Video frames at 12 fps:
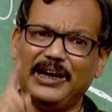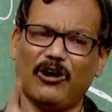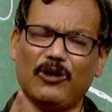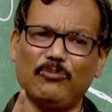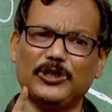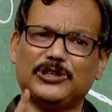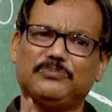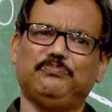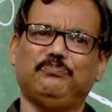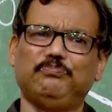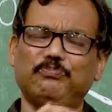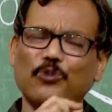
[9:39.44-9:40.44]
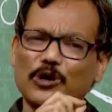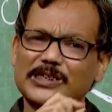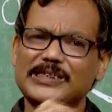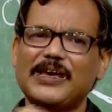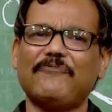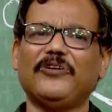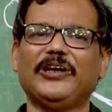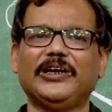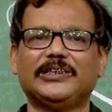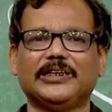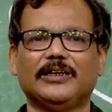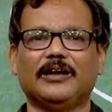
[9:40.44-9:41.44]
almost books have been
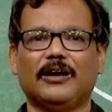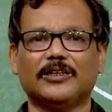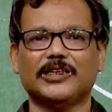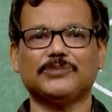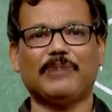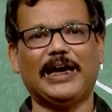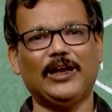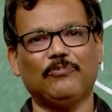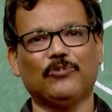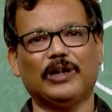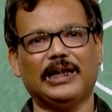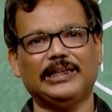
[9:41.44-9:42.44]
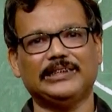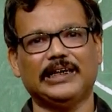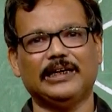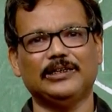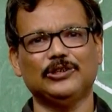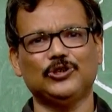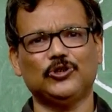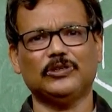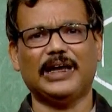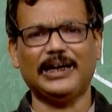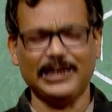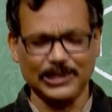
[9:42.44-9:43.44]
written on the smile of Mona Lisa. So
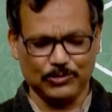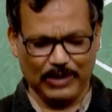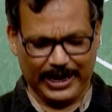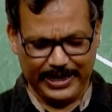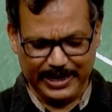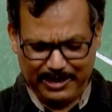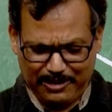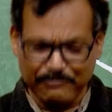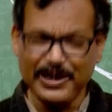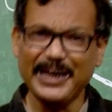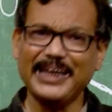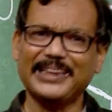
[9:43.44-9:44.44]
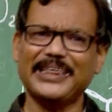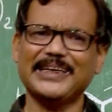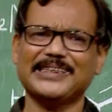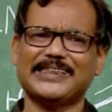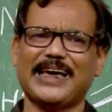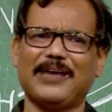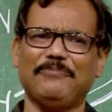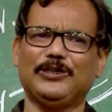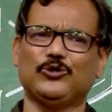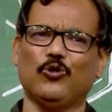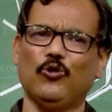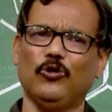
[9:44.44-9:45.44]
that is why many things can be
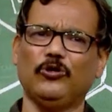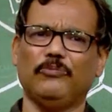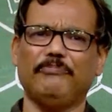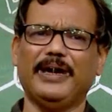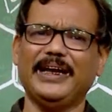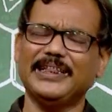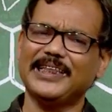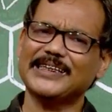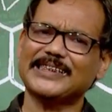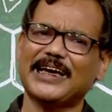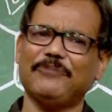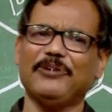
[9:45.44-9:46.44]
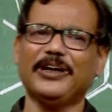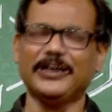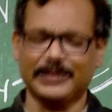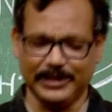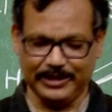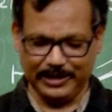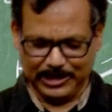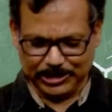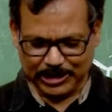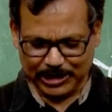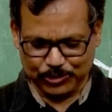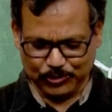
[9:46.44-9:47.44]
told, many things can be written
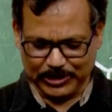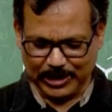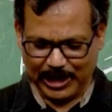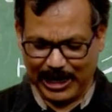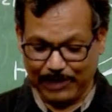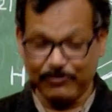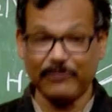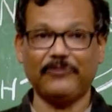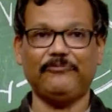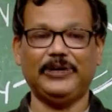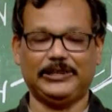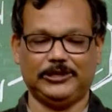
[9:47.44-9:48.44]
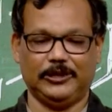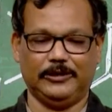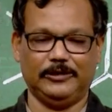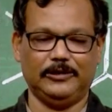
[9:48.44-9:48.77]
just with the help of a picture.